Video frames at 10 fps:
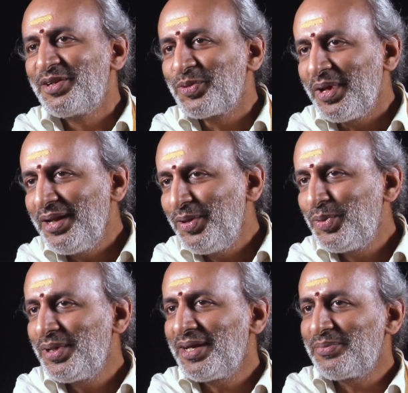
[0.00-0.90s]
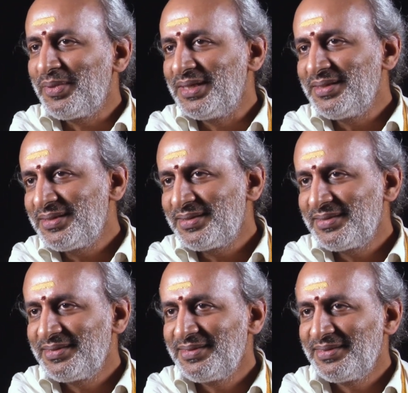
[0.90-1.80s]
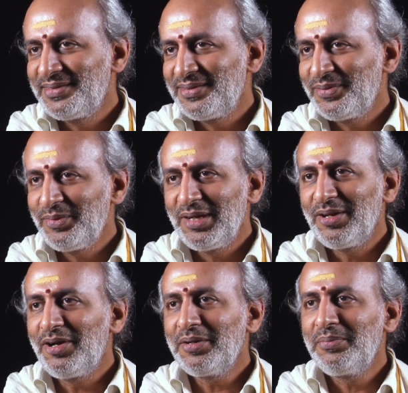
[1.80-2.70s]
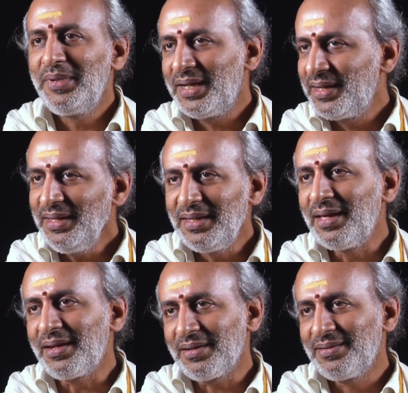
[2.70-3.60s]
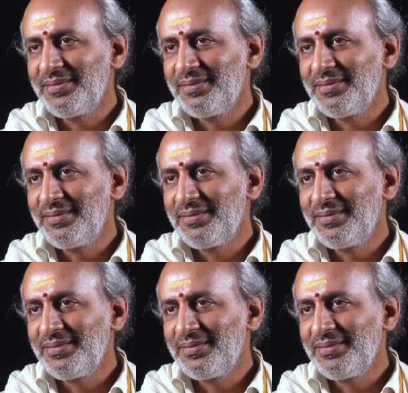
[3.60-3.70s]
12 lunar months will not make a year.